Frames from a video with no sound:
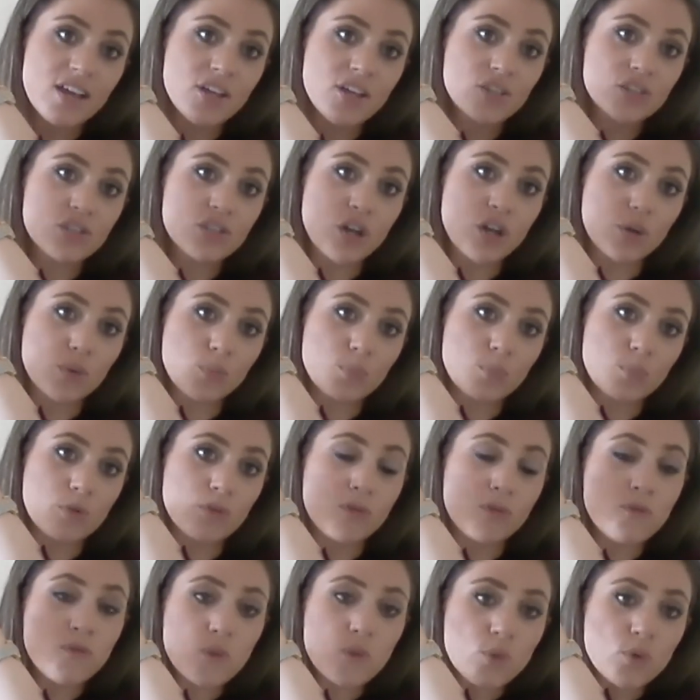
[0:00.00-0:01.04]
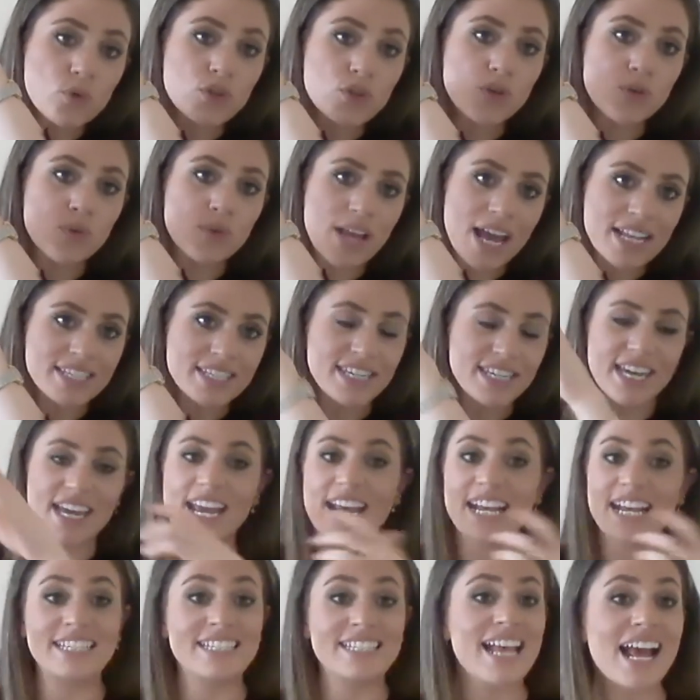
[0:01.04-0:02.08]
So before you get it,
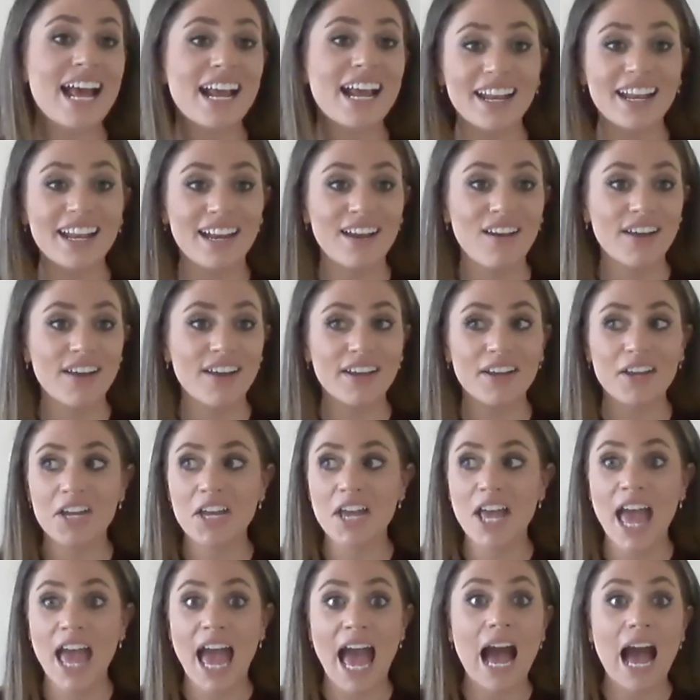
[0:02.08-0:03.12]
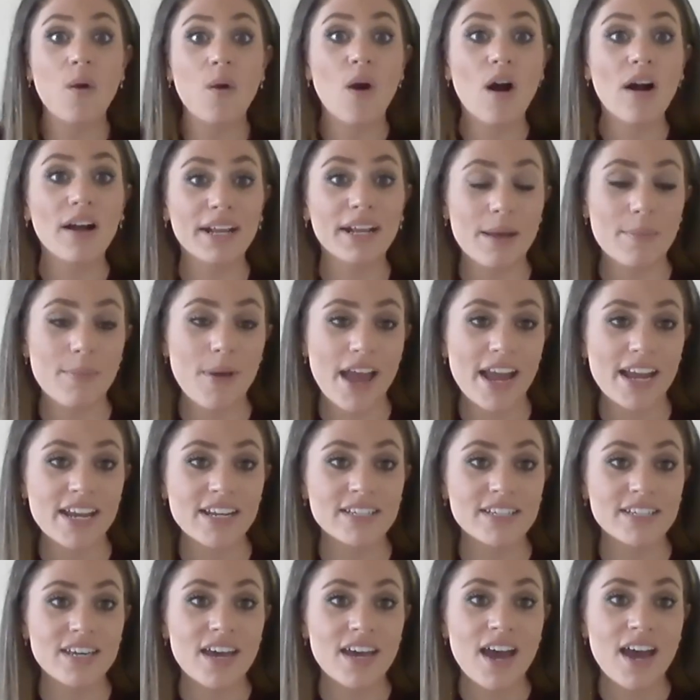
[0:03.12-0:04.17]
exactly like how I get
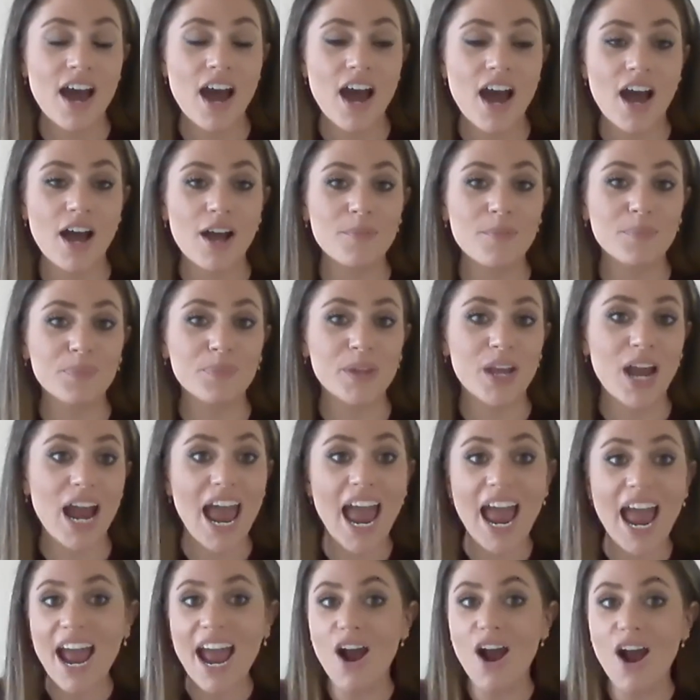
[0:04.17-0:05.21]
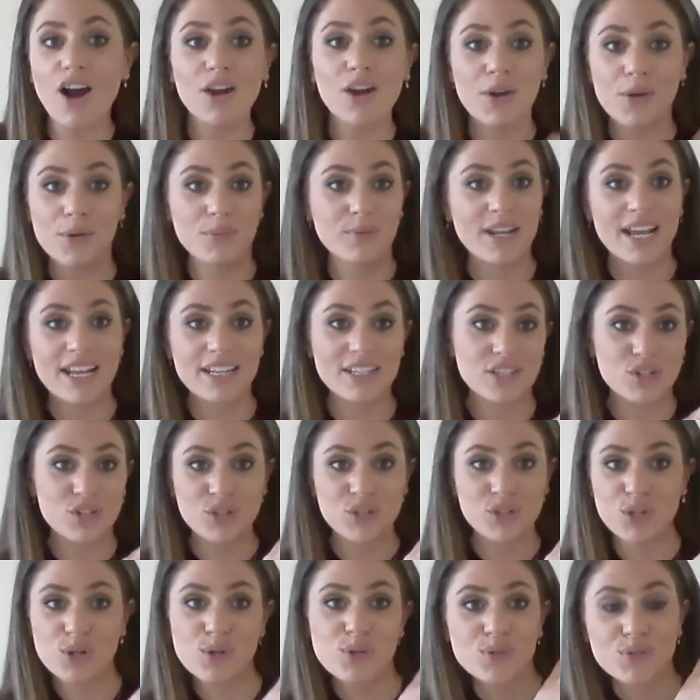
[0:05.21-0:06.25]
paid, I don't get to
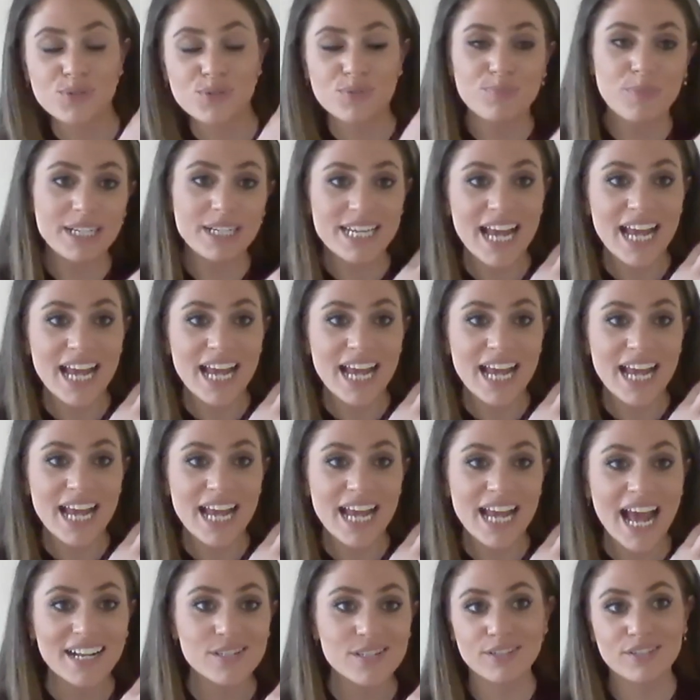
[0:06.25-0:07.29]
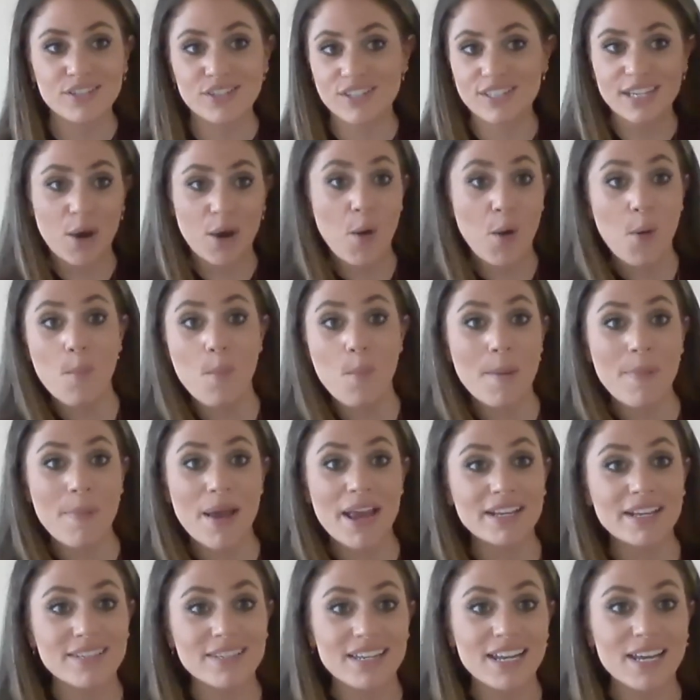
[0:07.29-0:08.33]
choose my tax. I just see it on
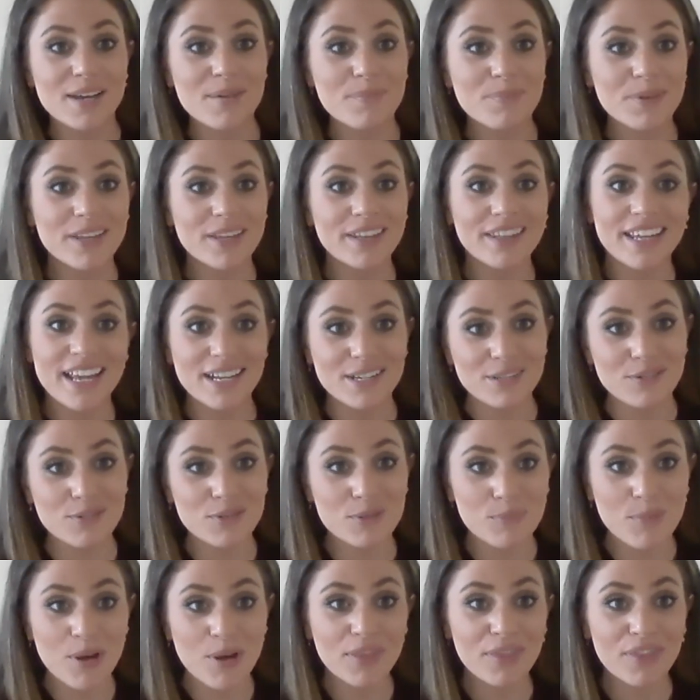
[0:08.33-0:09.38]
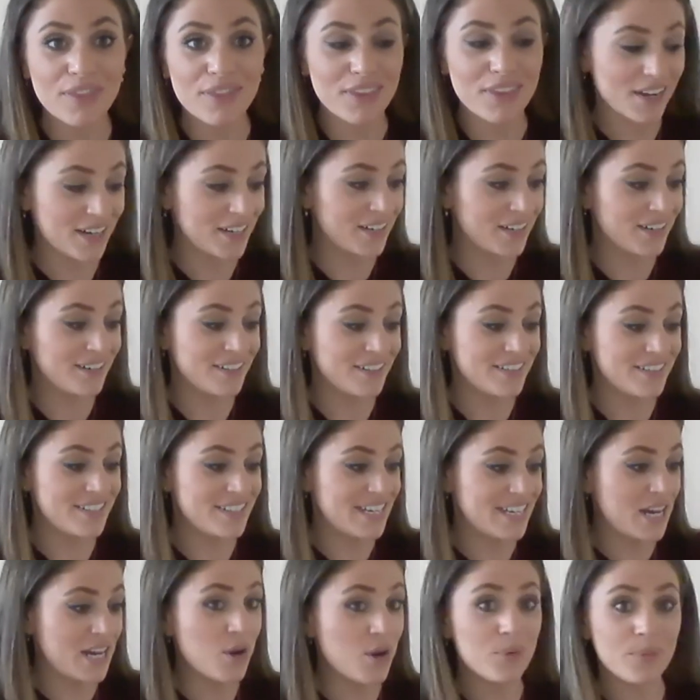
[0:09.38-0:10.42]
my pay slip at the end of the month and I
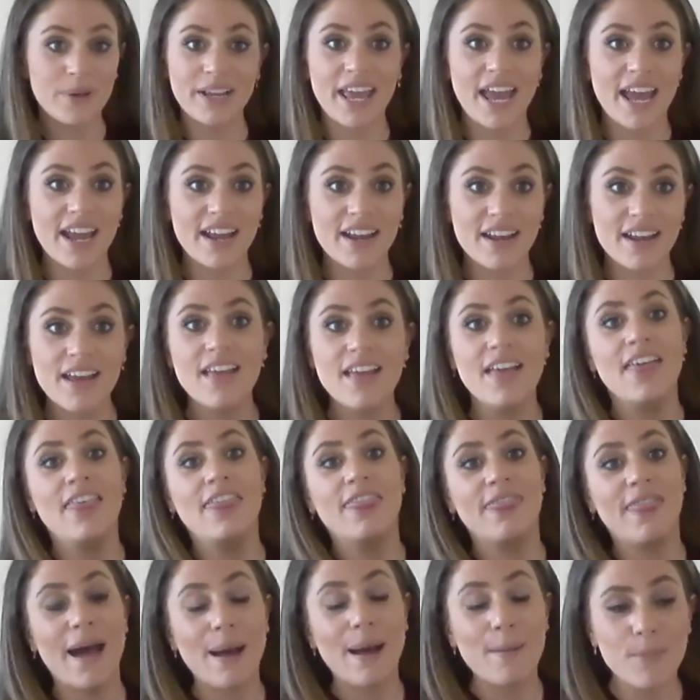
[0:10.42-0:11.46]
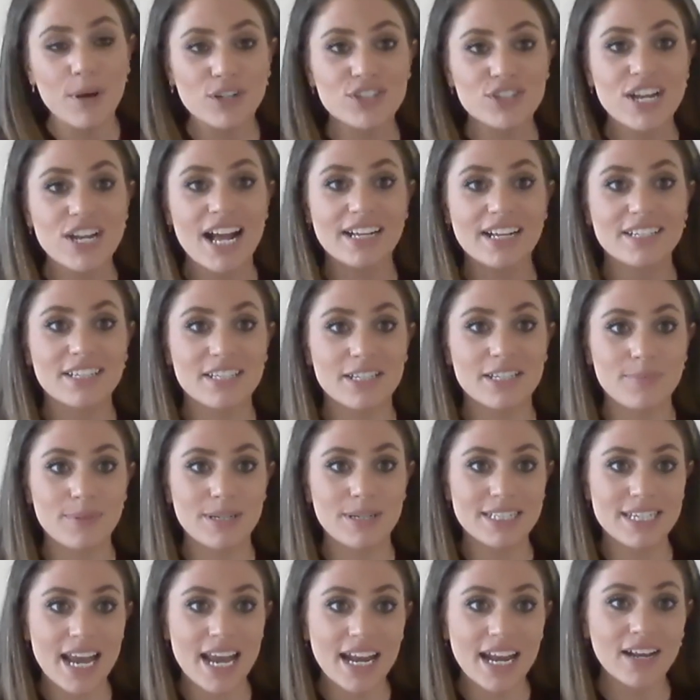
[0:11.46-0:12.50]
see, oh, okay, that much tax has
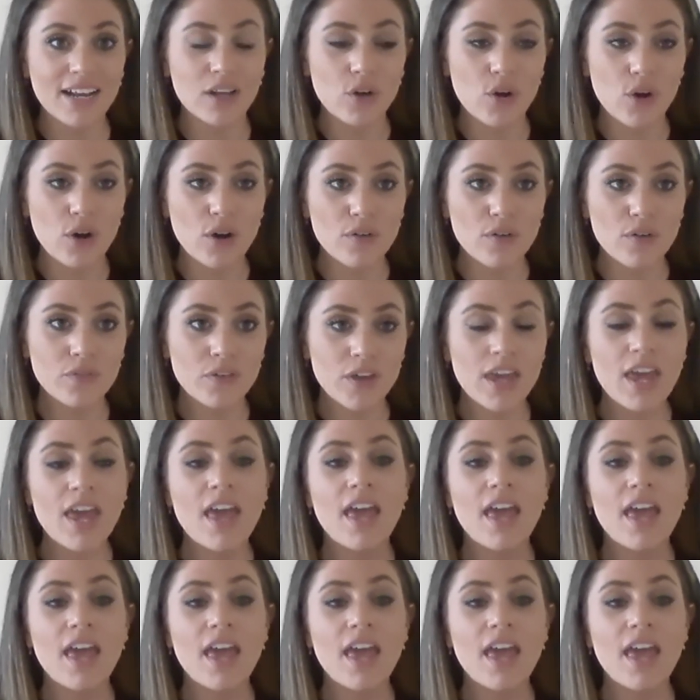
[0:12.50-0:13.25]
been taken off.